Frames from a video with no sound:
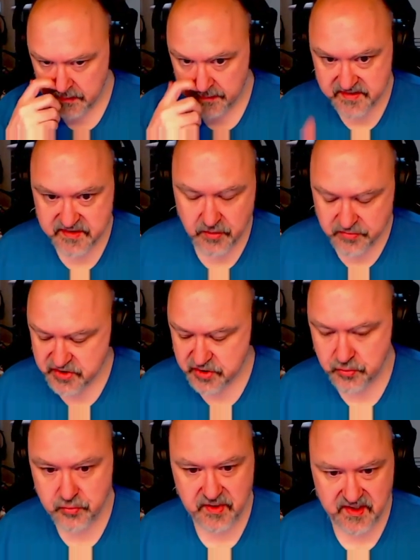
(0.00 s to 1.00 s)
There's no
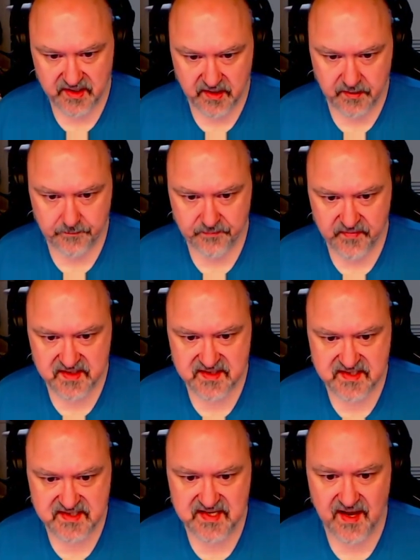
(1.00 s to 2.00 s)
two here.
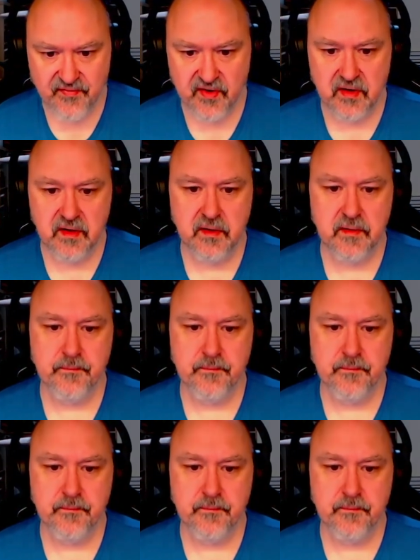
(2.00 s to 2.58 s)
Seven